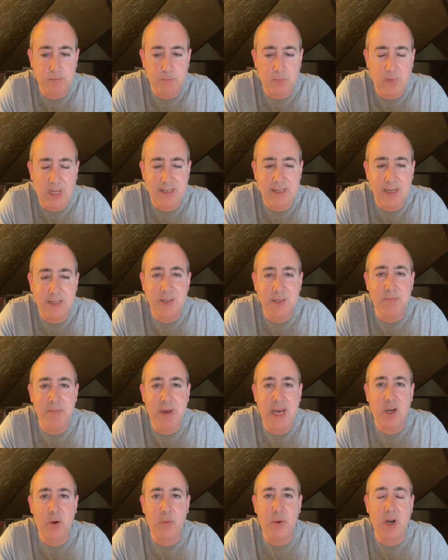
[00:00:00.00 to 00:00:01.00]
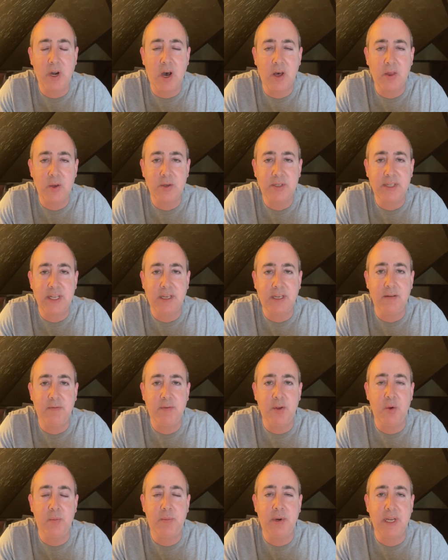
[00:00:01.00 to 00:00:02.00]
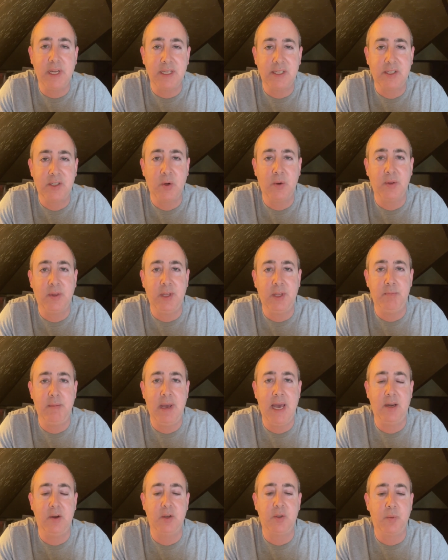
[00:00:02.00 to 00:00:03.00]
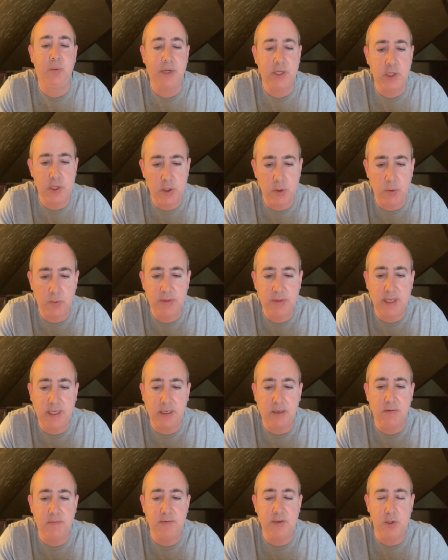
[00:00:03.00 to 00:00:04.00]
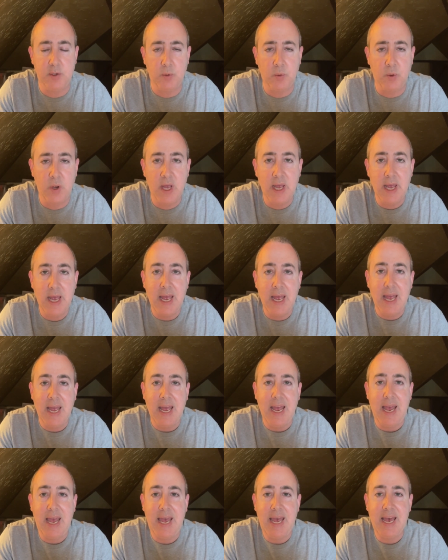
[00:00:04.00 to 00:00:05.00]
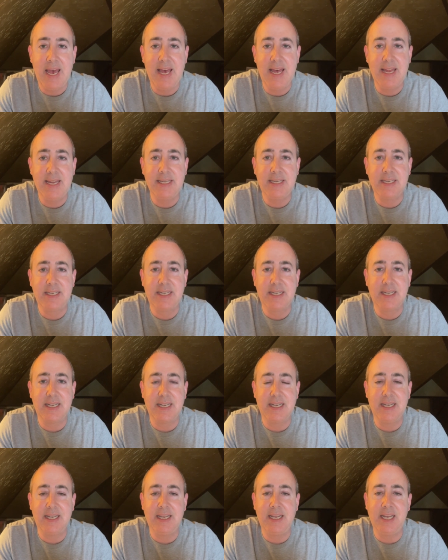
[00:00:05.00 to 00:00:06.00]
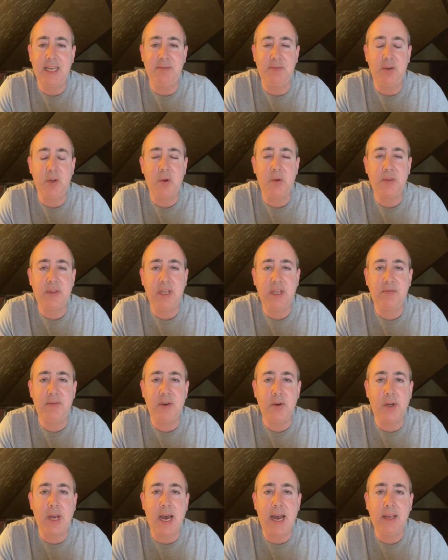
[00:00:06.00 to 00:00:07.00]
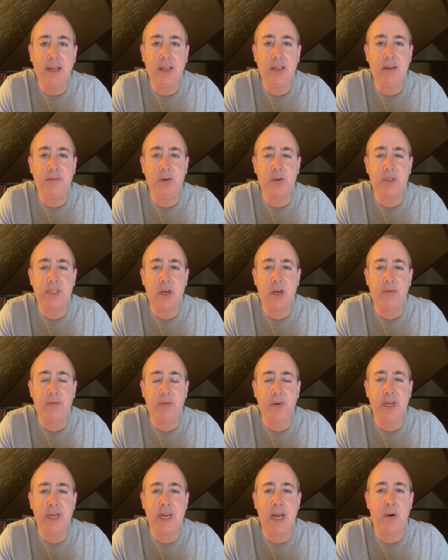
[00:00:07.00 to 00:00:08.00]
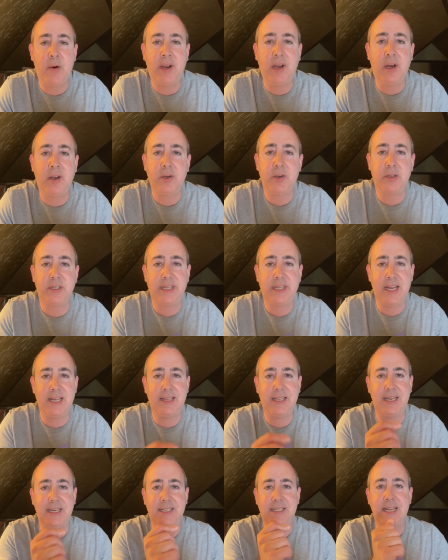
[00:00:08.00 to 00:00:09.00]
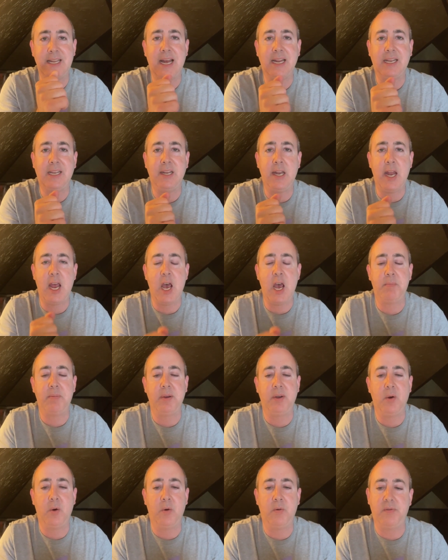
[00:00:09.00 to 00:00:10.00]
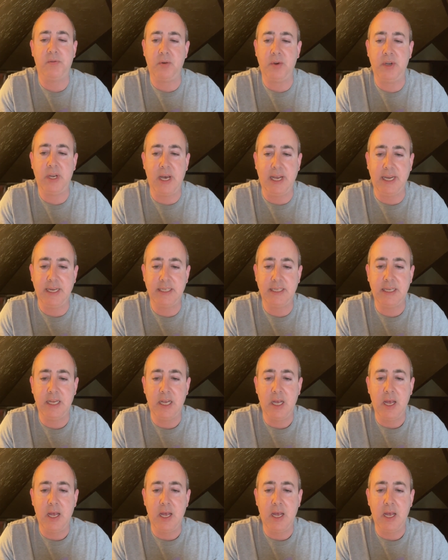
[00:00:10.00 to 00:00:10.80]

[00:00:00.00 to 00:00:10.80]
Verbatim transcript: It doesn't matter what others think of you, but it certainly matters what you think of you. And if you don't think very highly of yourself right now, I understand that it's not going to happen overnight.